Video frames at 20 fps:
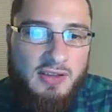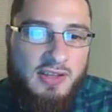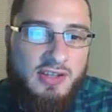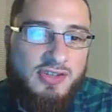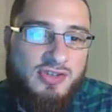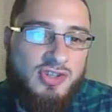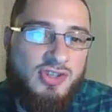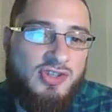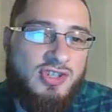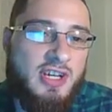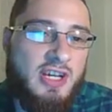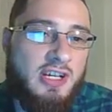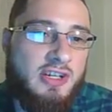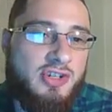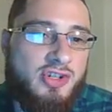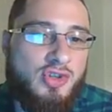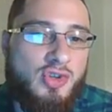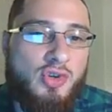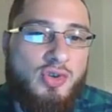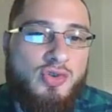And this just
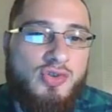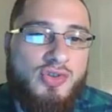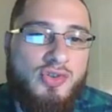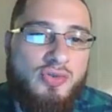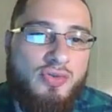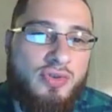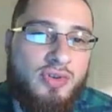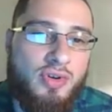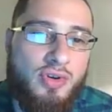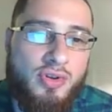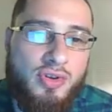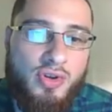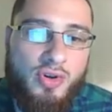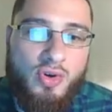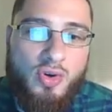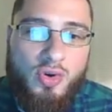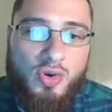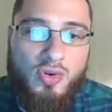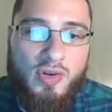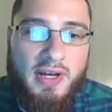kind of shows you the,
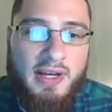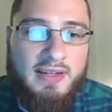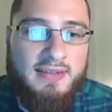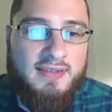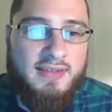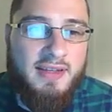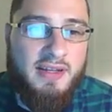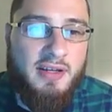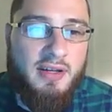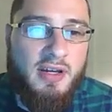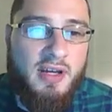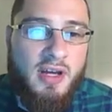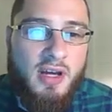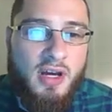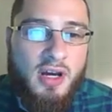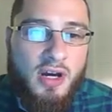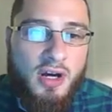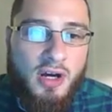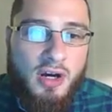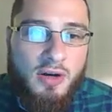the whole idea
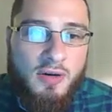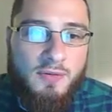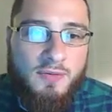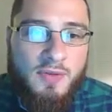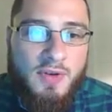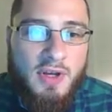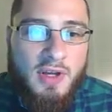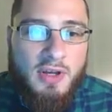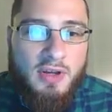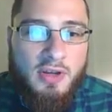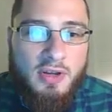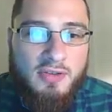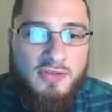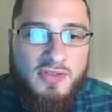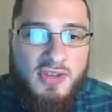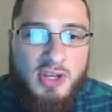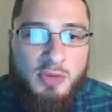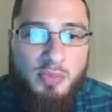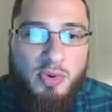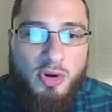of
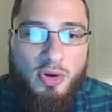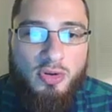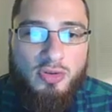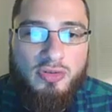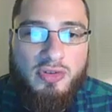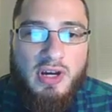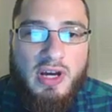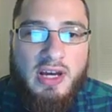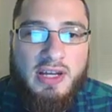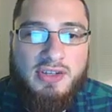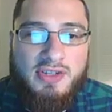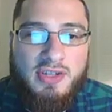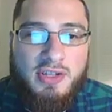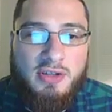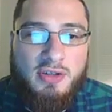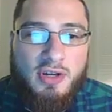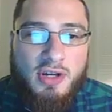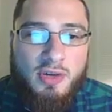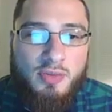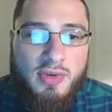
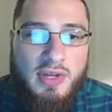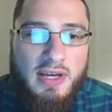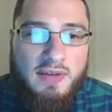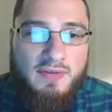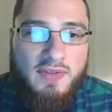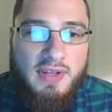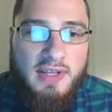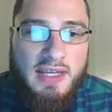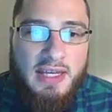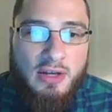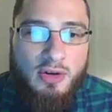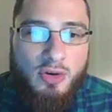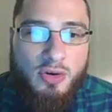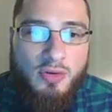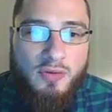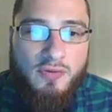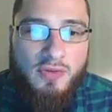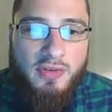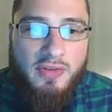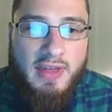depolarizing. All right, we have to get
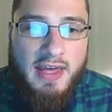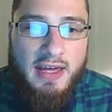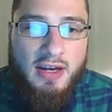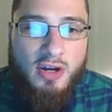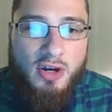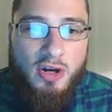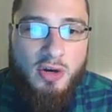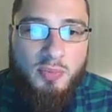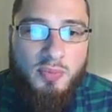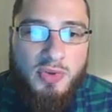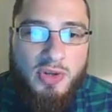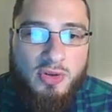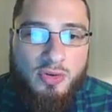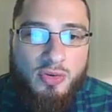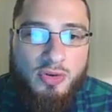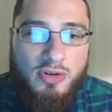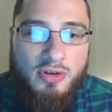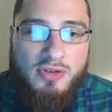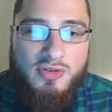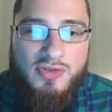over that hump
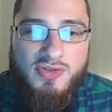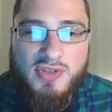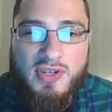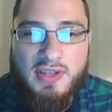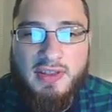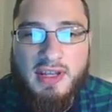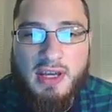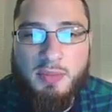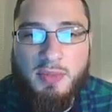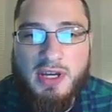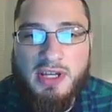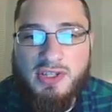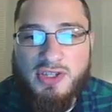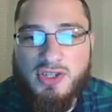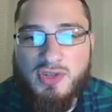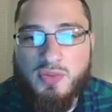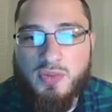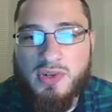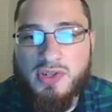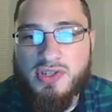in order to send that
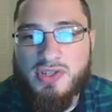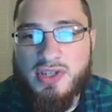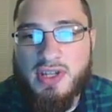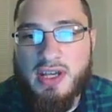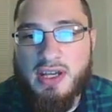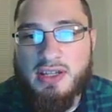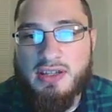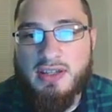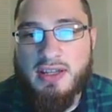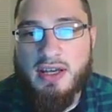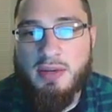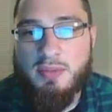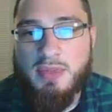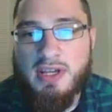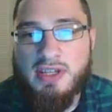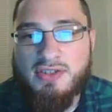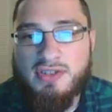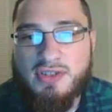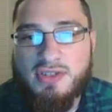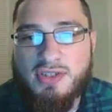message. Once that, that
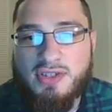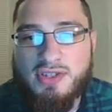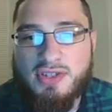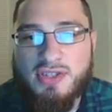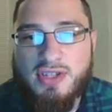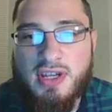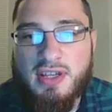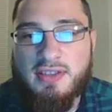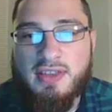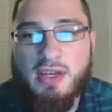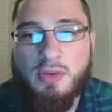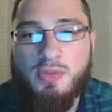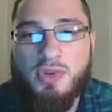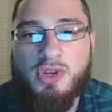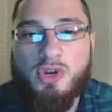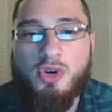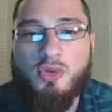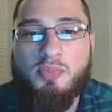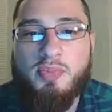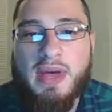message is sent, then
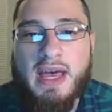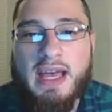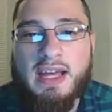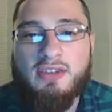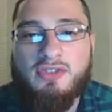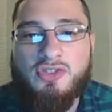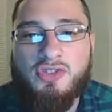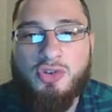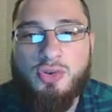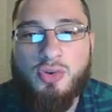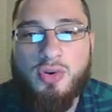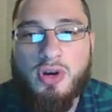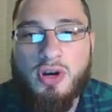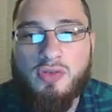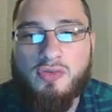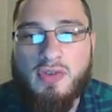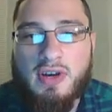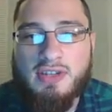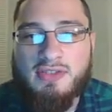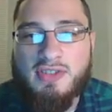we go back to
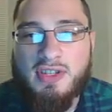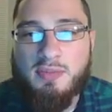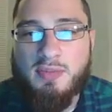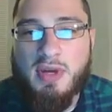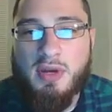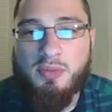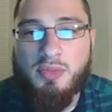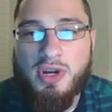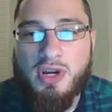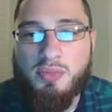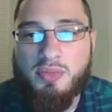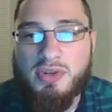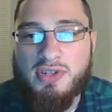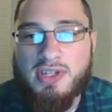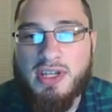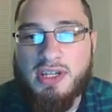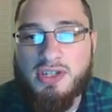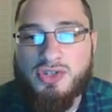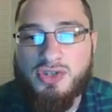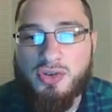our resting membrane
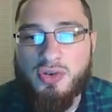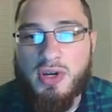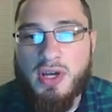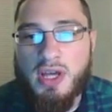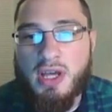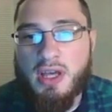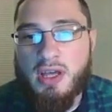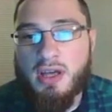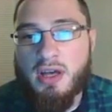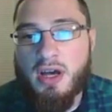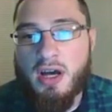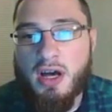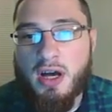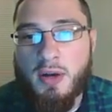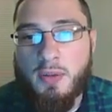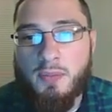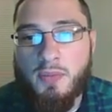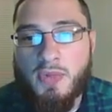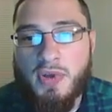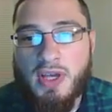potential.
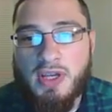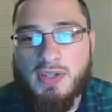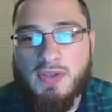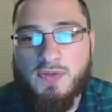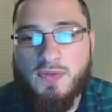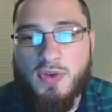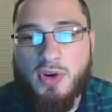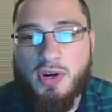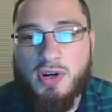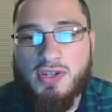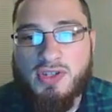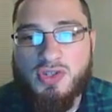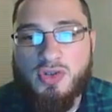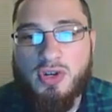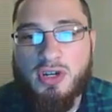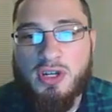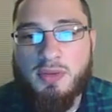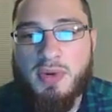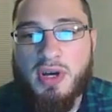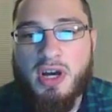Um, as far as
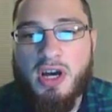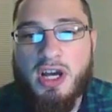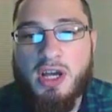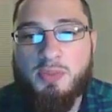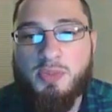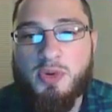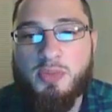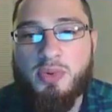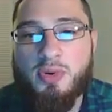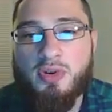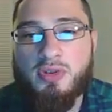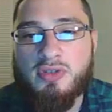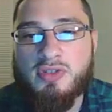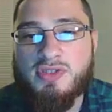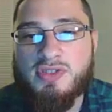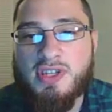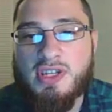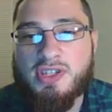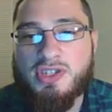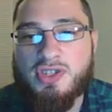talking about
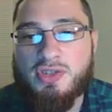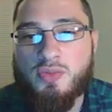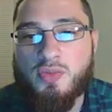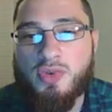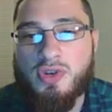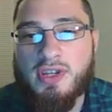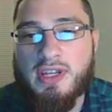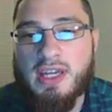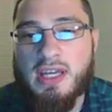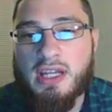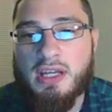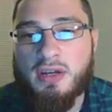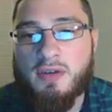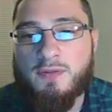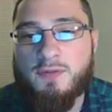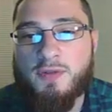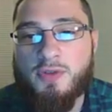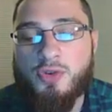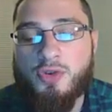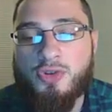hyperpolarization, we're getting
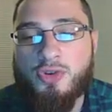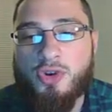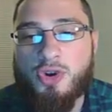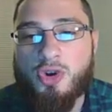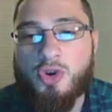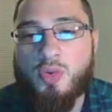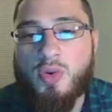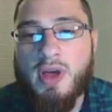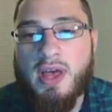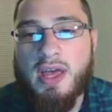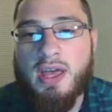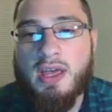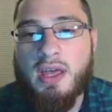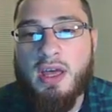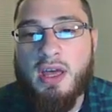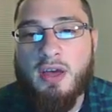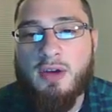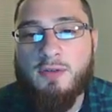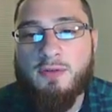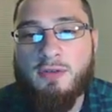further
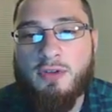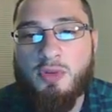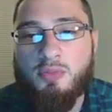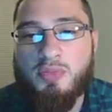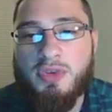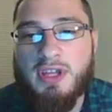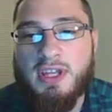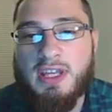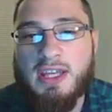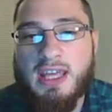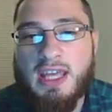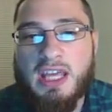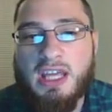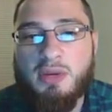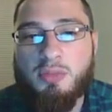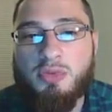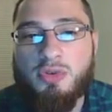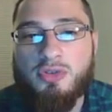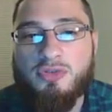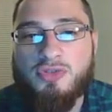away from being
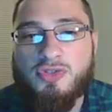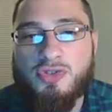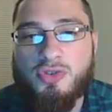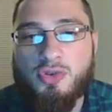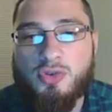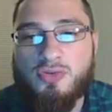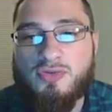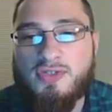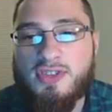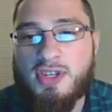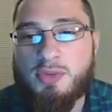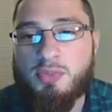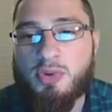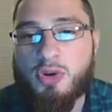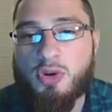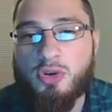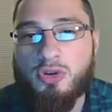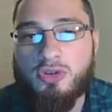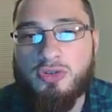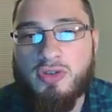able to
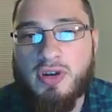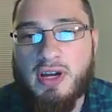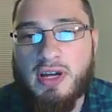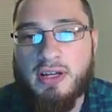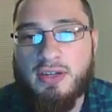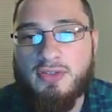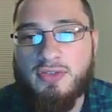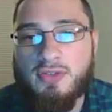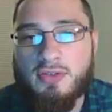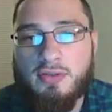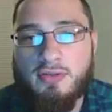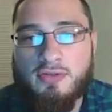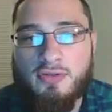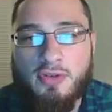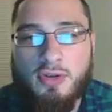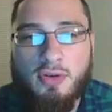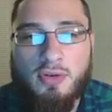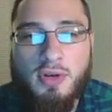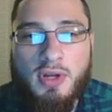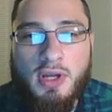depolarize.
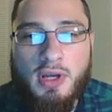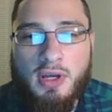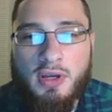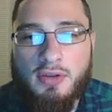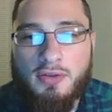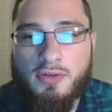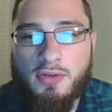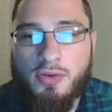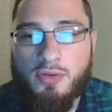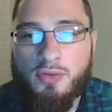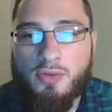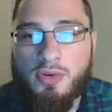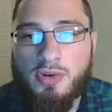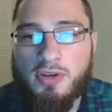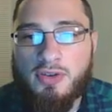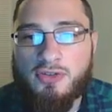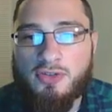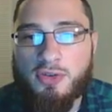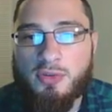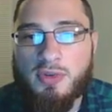So don't
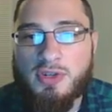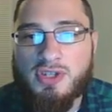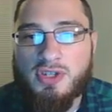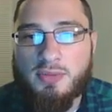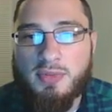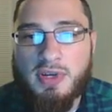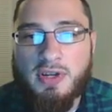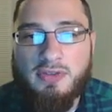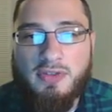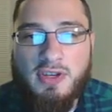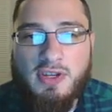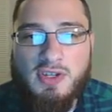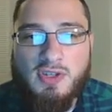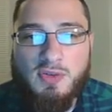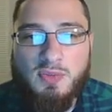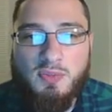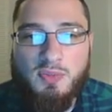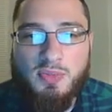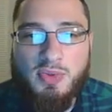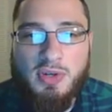worry so much about
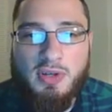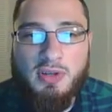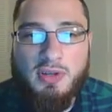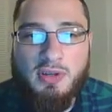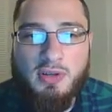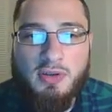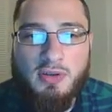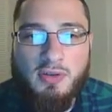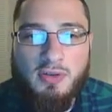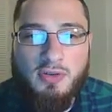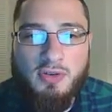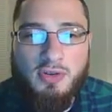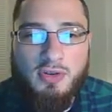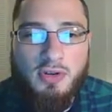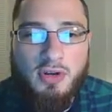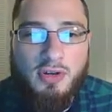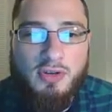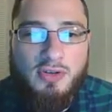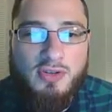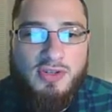this, but you
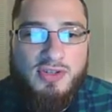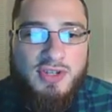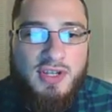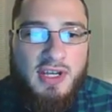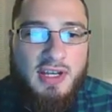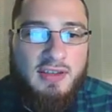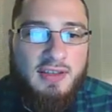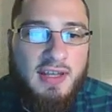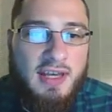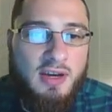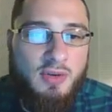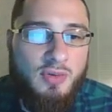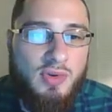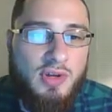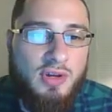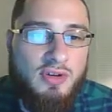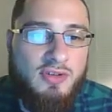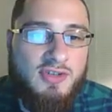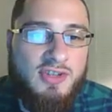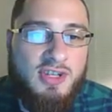understand that
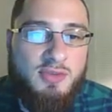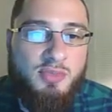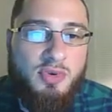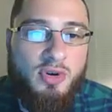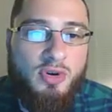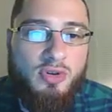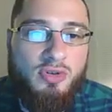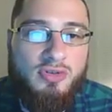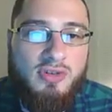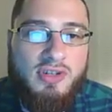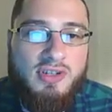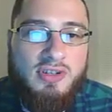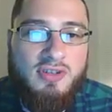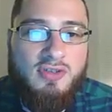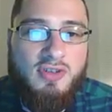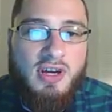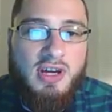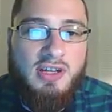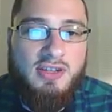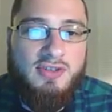we are
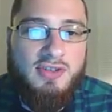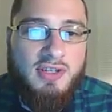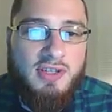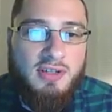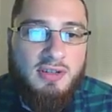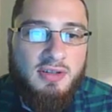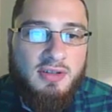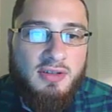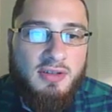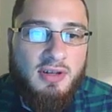depolarizing